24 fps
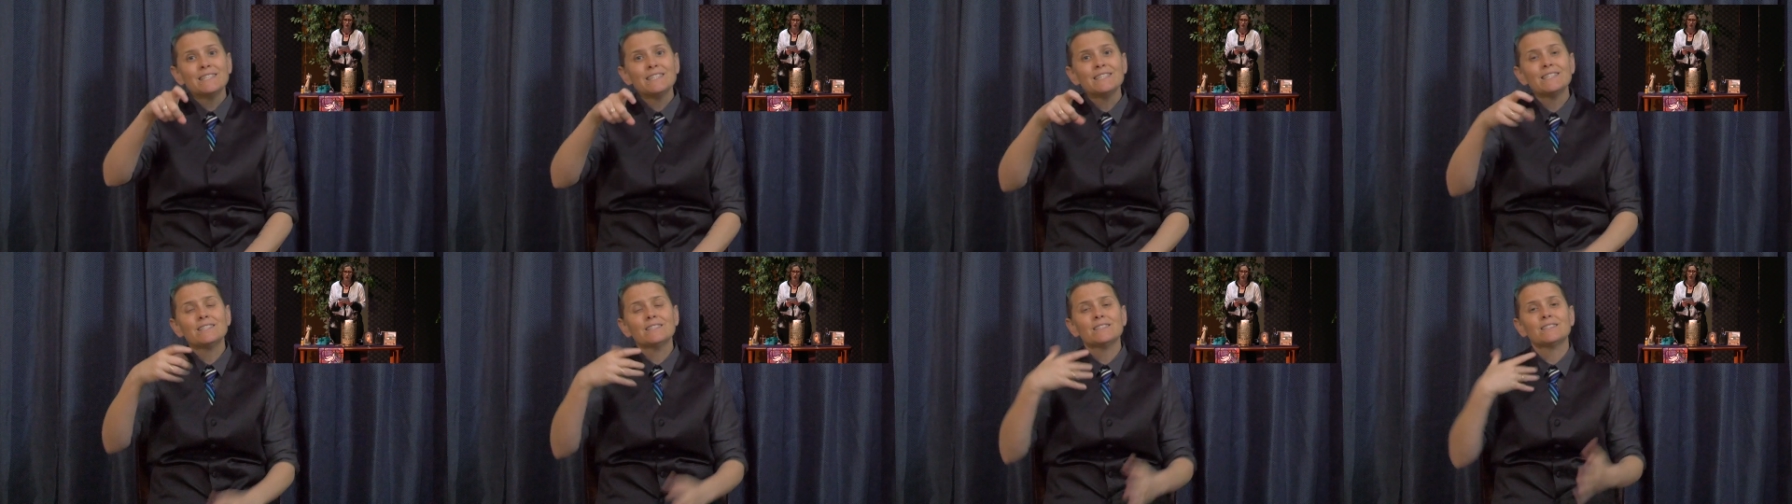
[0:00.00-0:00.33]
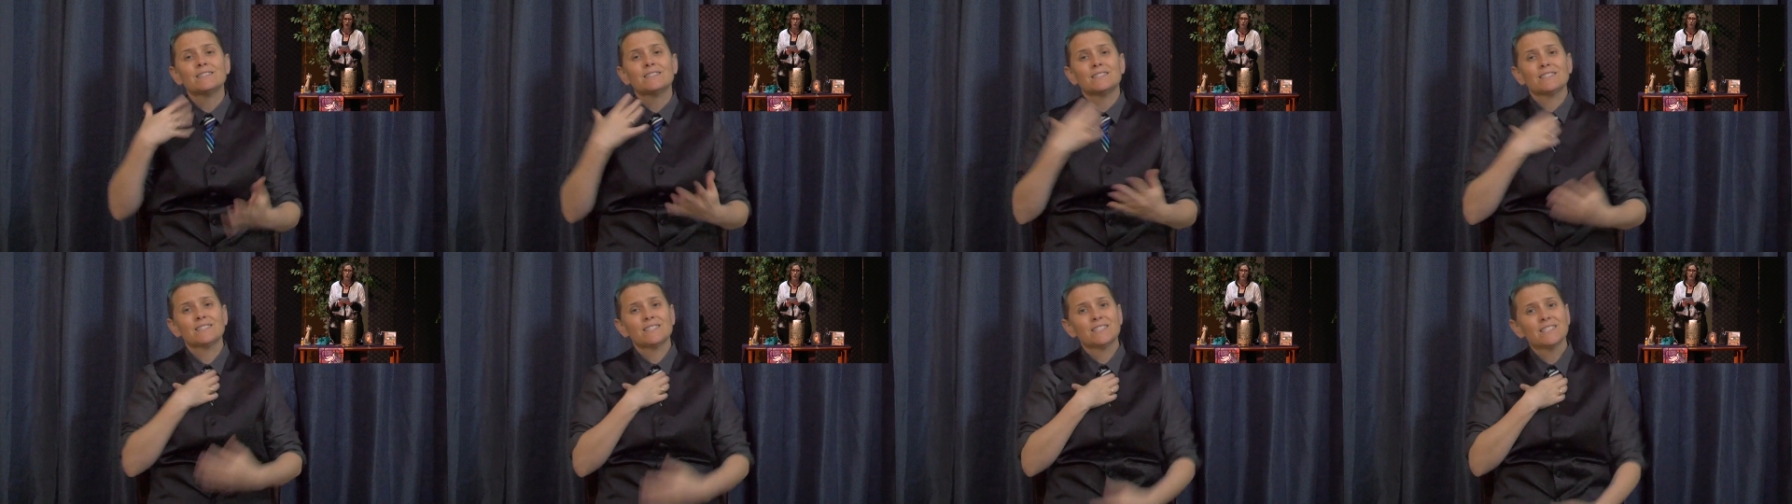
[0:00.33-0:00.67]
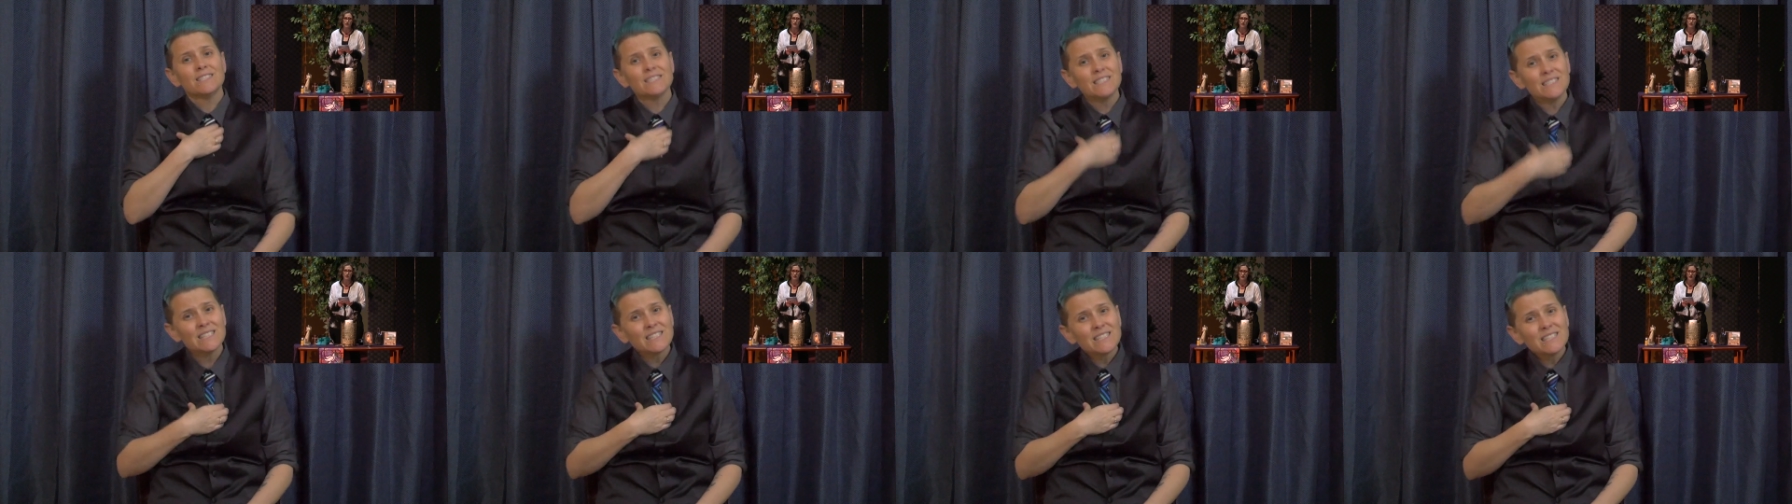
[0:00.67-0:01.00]
Not
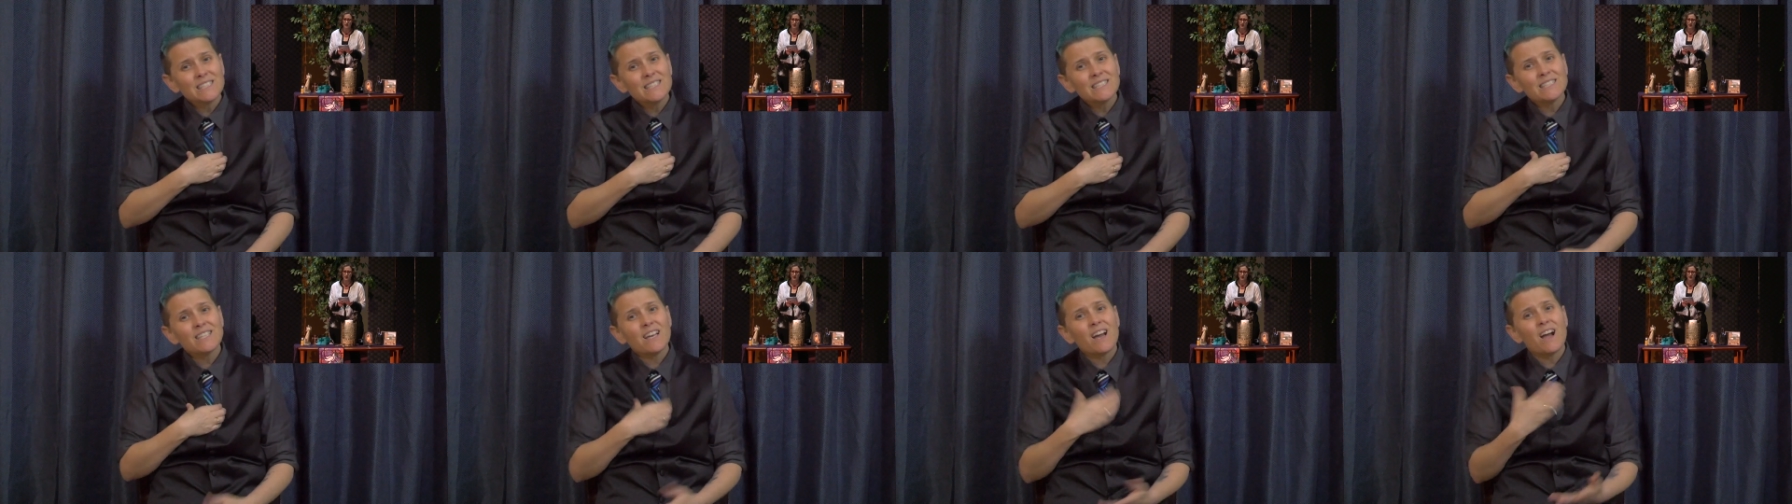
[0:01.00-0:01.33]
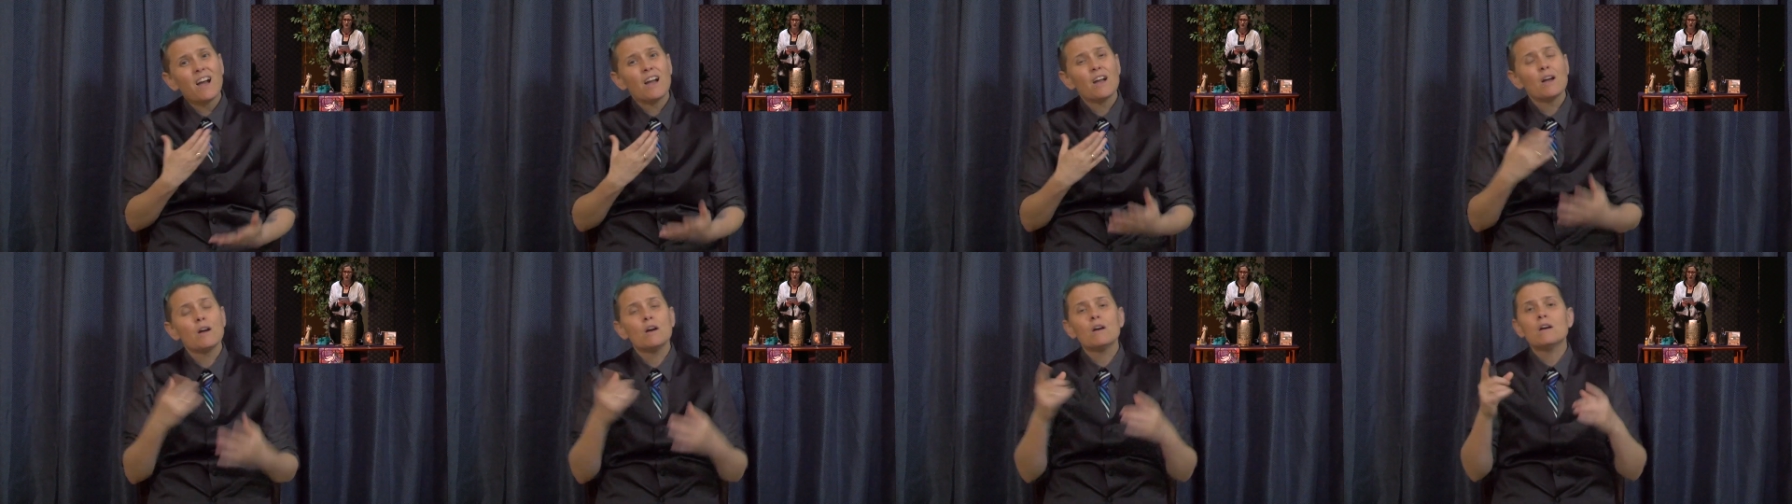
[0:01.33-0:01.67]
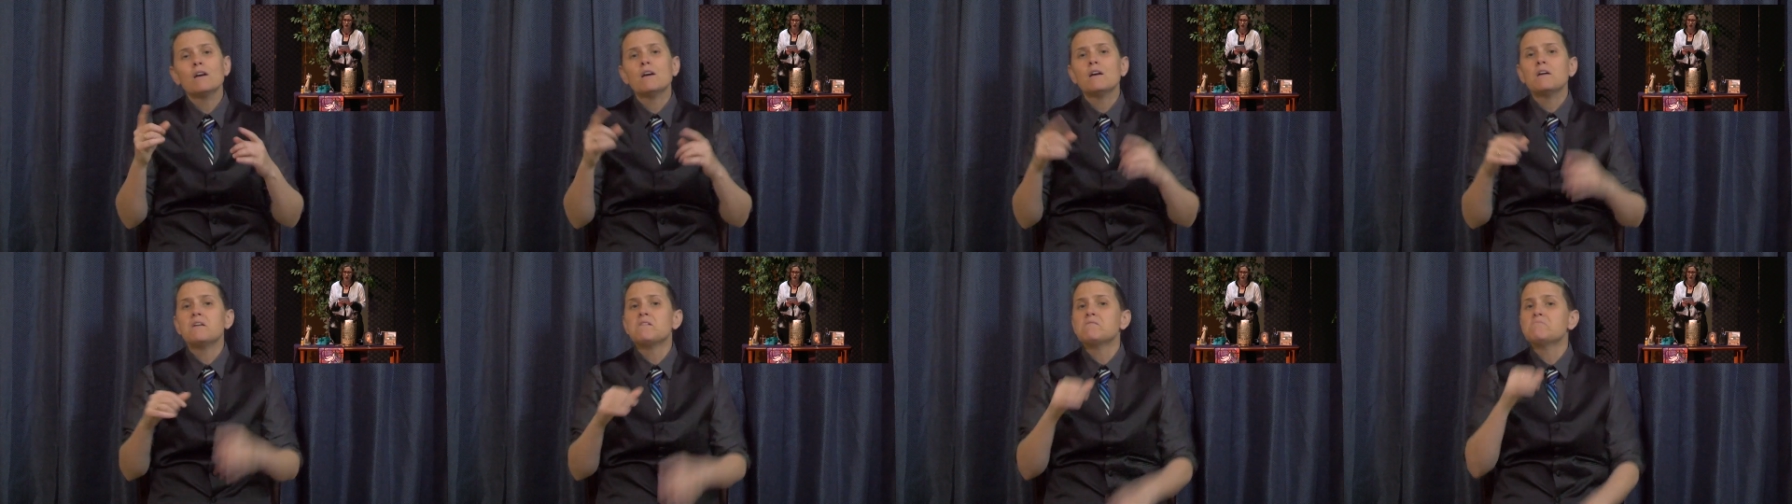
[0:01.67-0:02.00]
once did he
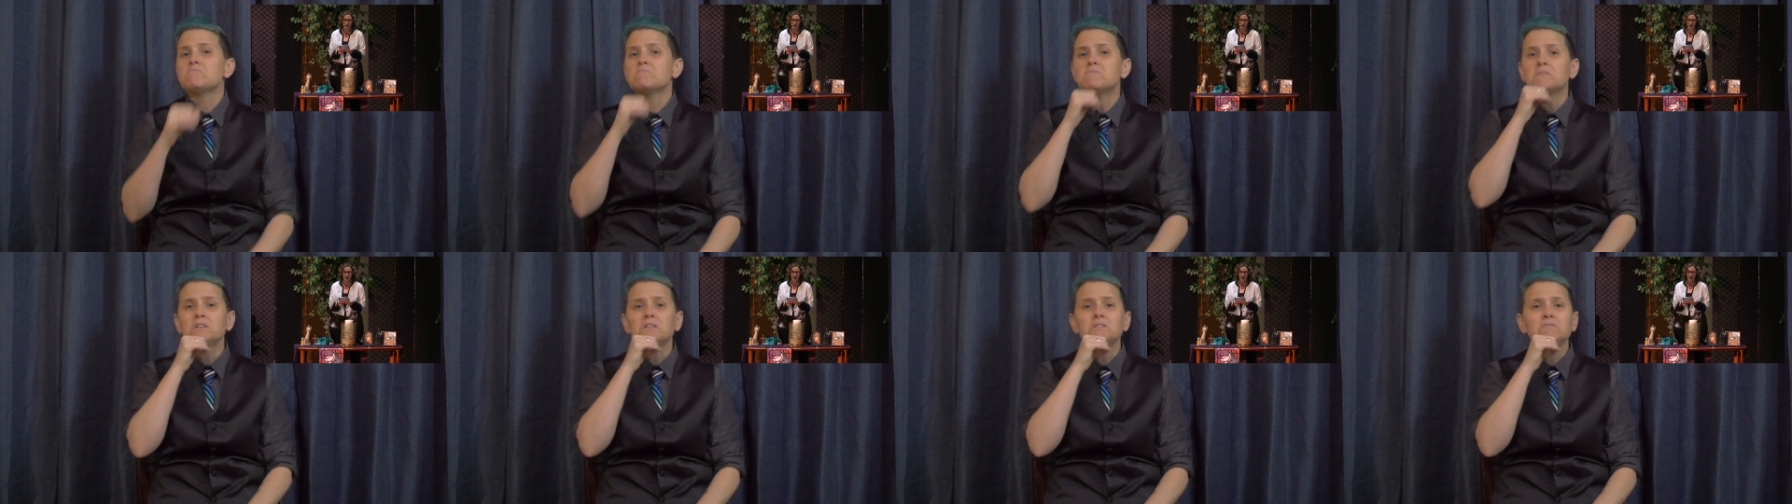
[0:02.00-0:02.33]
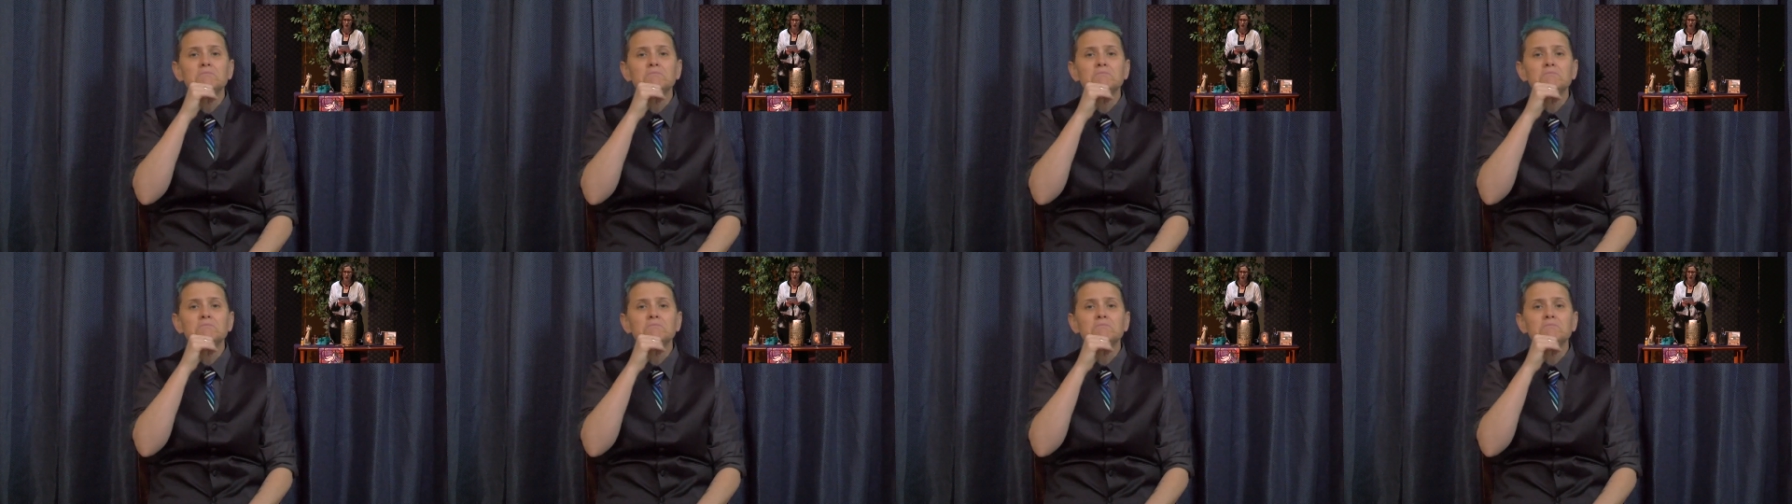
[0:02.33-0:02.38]
suggest